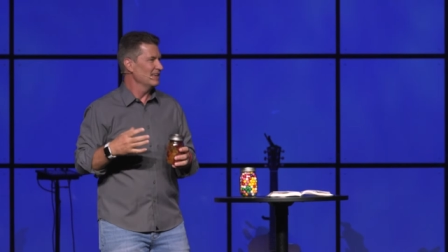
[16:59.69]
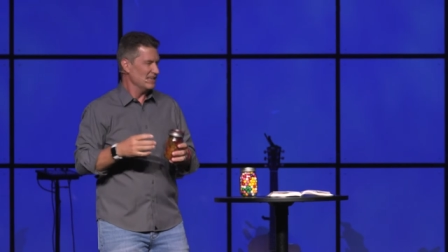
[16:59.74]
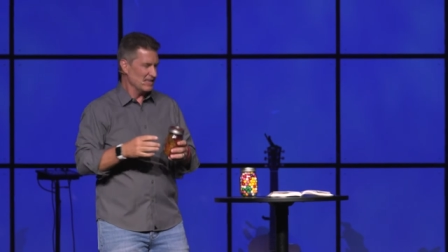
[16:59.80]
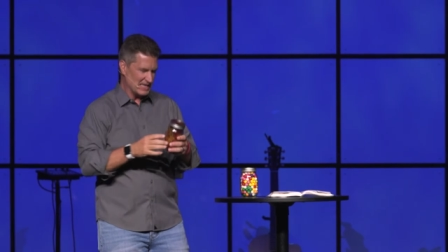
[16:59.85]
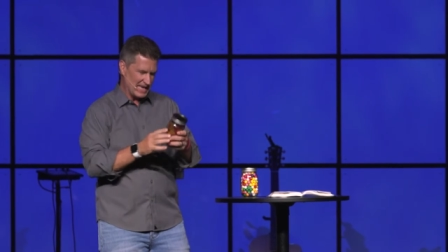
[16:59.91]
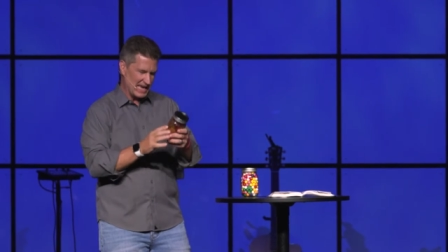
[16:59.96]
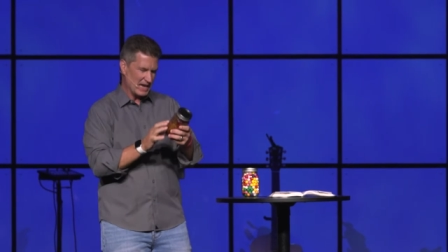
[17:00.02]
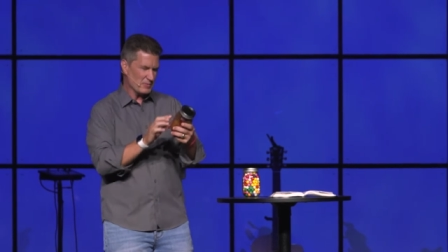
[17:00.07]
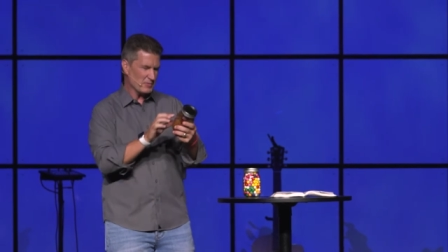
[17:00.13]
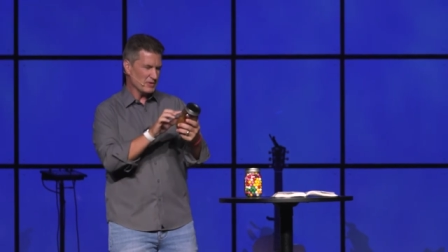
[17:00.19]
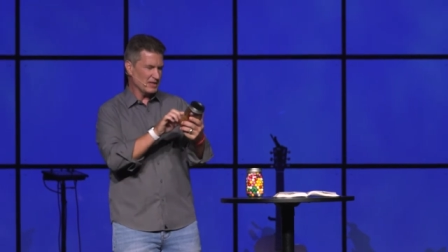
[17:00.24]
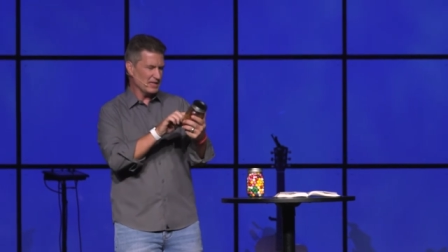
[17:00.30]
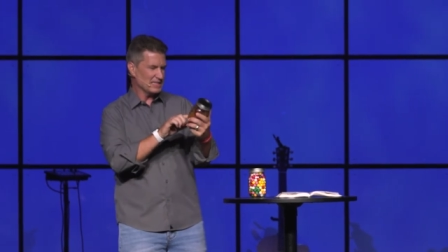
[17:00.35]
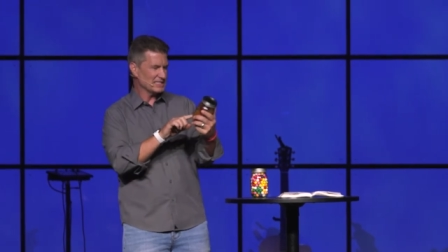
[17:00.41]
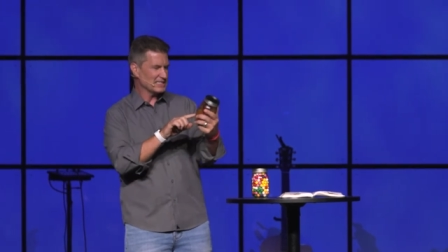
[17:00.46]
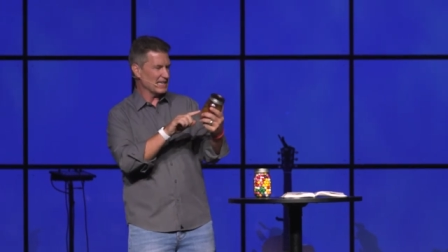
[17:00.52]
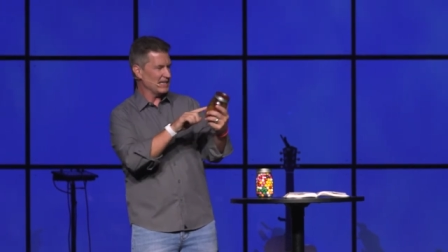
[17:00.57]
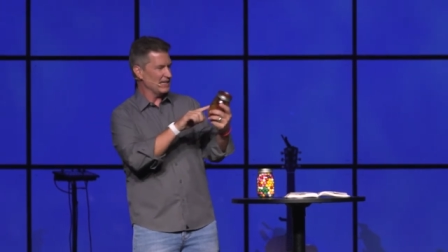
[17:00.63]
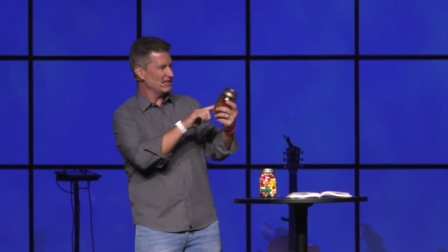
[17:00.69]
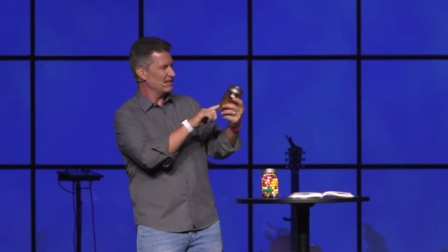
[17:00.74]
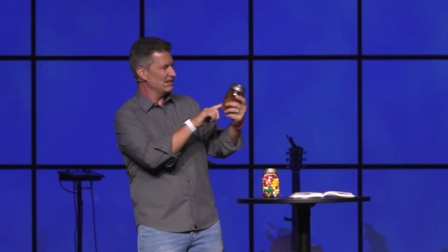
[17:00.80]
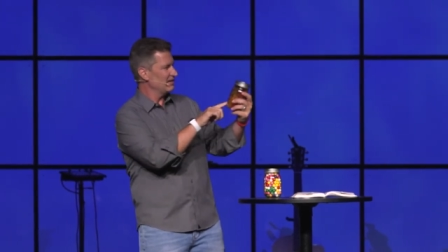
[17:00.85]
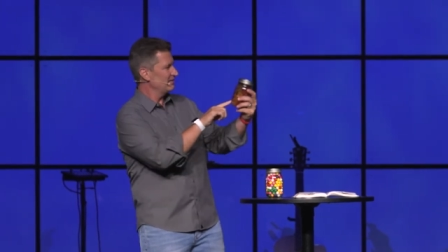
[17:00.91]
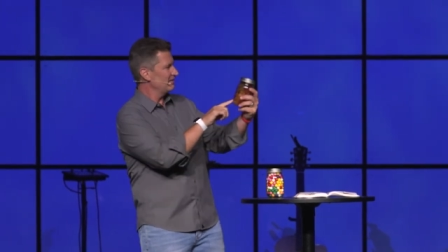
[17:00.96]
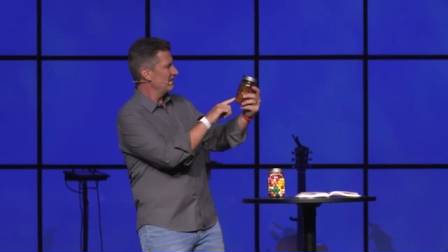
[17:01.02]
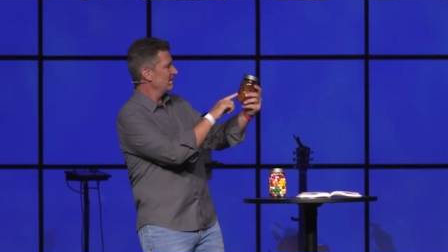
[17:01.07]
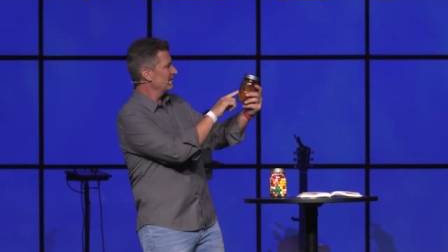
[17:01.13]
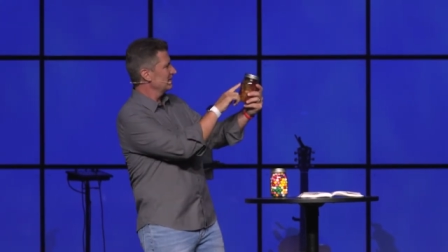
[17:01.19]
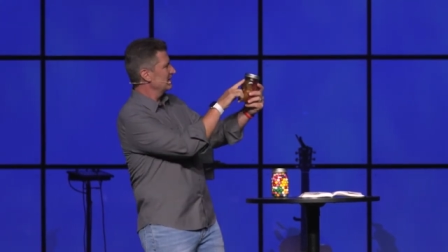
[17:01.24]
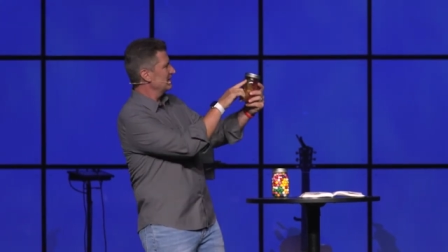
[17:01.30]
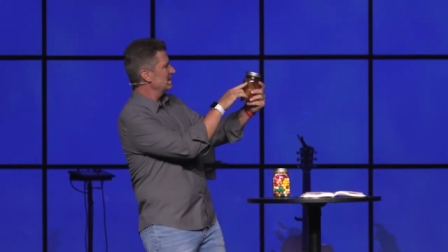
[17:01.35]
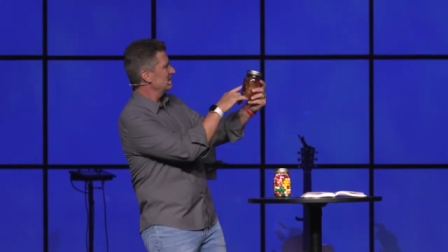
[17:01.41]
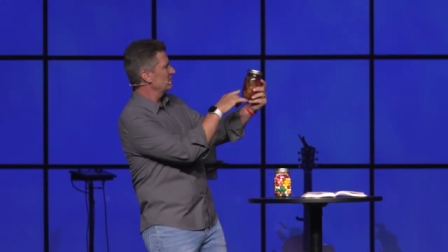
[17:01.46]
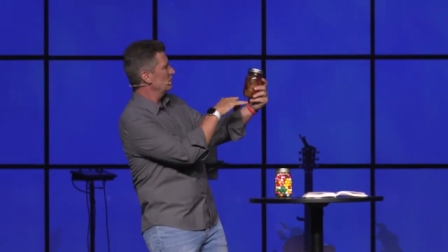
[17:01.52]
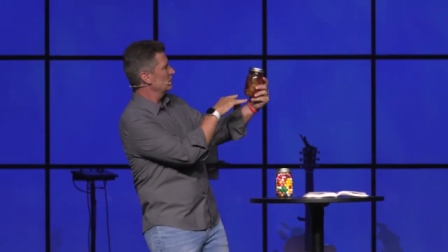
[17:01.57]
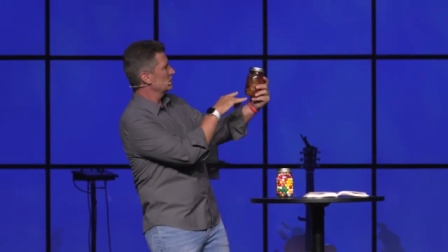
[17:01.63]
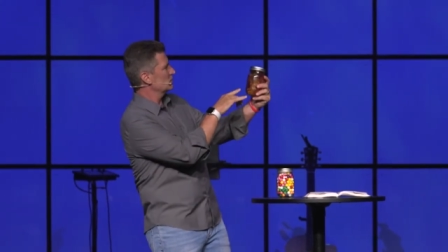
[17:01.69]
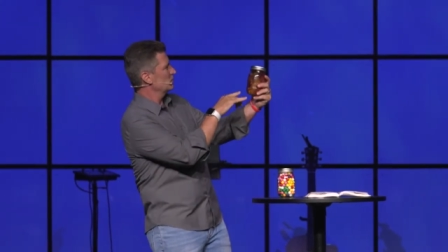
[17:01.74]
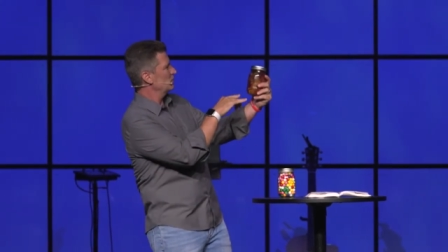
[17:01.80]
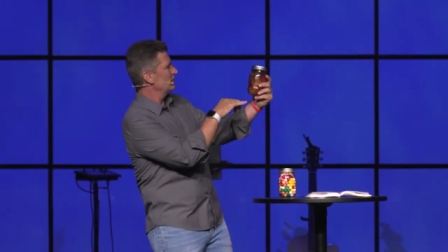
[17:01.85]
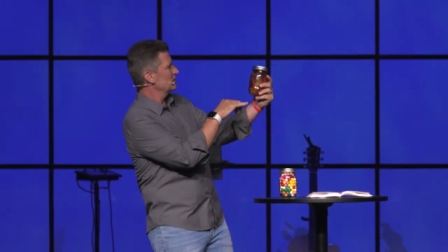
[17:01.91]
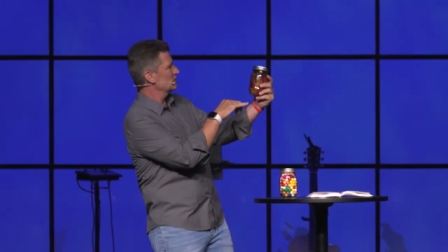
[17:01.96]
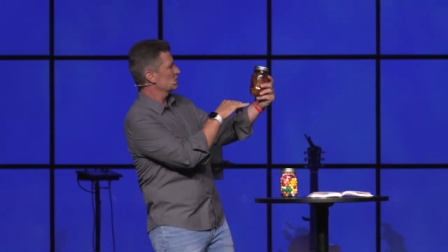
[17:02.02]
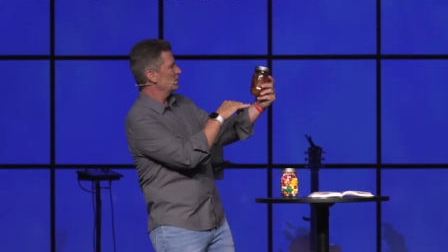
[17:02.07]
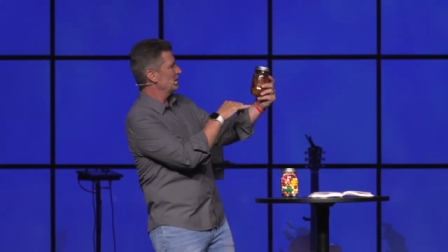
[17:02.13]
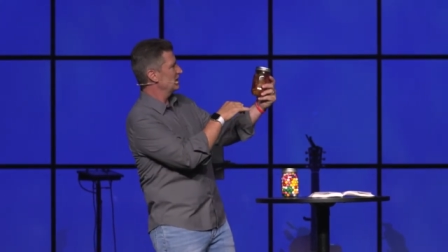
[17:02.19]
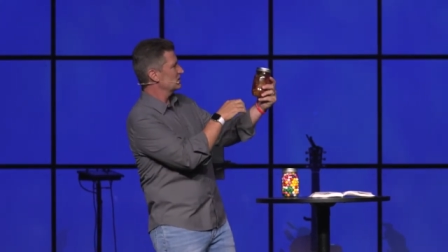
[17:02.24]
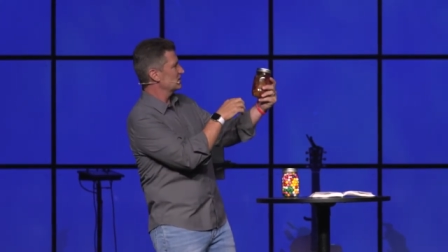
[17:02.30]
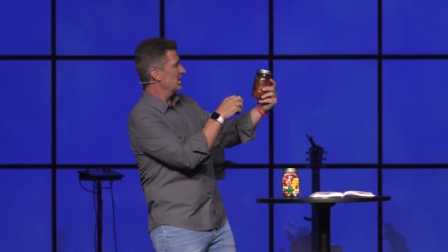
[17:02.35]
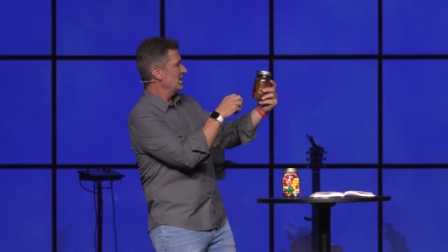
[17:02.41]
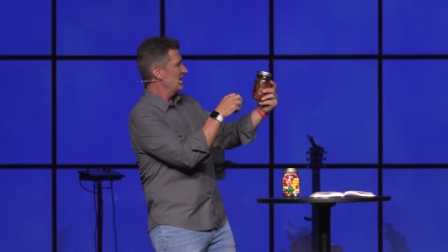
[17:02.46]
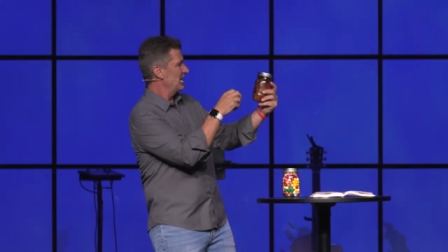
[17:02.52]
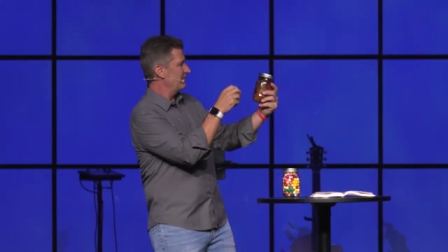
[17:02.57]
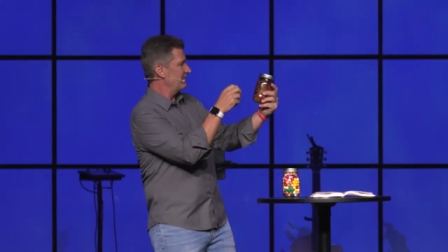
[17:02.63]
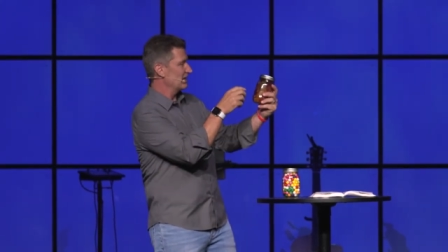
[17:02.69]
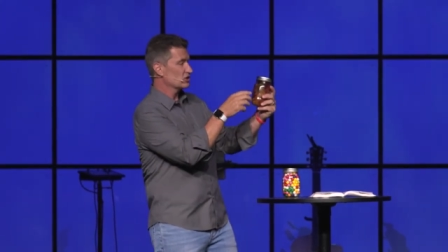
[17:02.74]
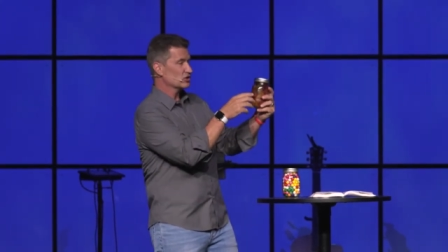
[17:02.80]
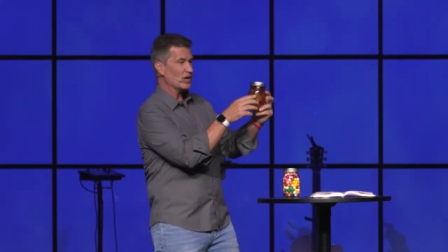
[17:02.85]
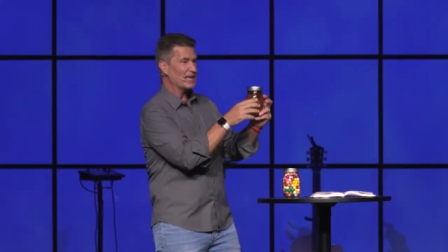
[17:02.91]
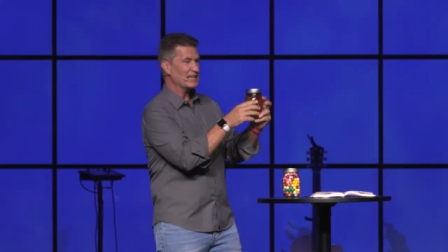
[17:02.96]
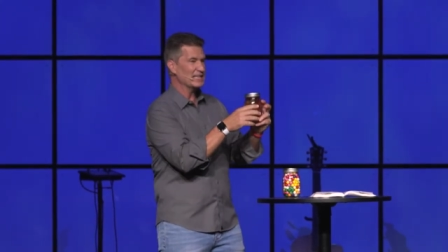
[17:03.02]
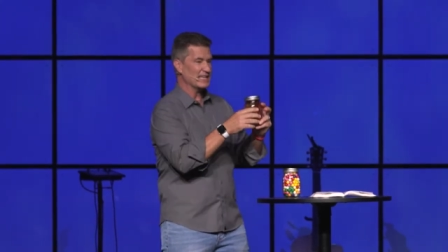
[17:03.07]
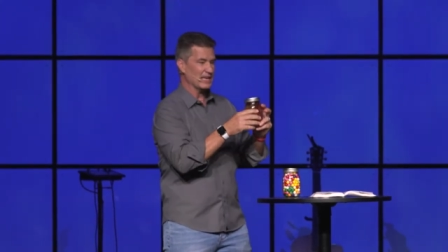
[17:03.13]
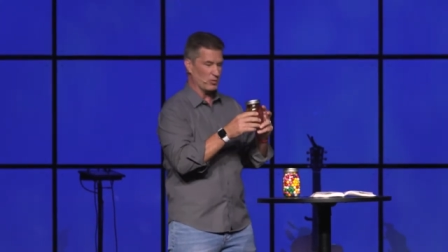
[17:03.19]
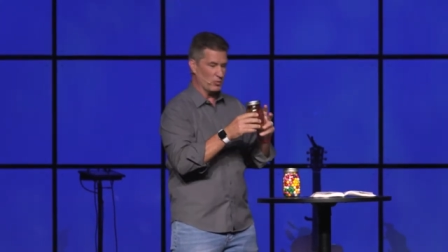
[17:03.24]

You can't really tell hardly which one's which. If I tried to get